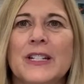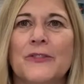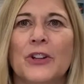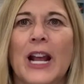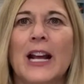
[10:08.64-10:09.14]

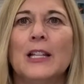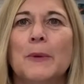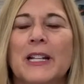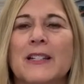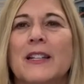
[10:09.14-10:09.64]
different
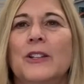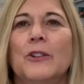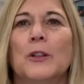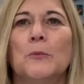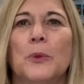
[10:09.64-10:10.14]
elements that you
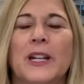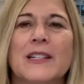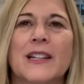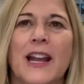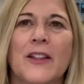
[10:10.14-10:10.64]
can bring
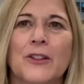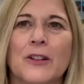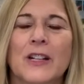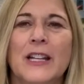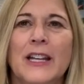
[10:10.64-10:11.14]

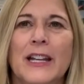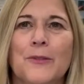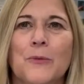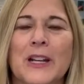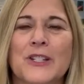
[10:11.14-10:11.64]
together
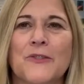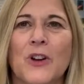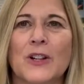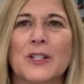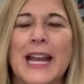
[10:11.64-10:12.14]
as
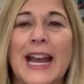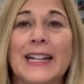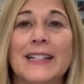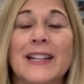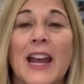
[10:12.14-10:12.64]
far as
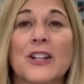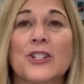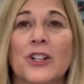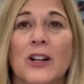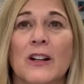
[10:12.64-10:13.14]
adding
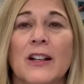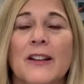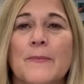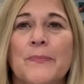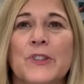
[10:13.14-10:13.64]
texture
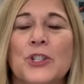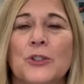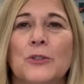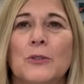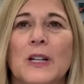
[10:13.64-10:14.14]

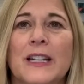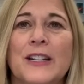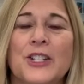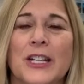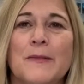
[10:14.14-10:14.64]
to a
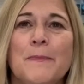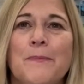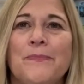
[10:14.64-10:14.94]
kitchen.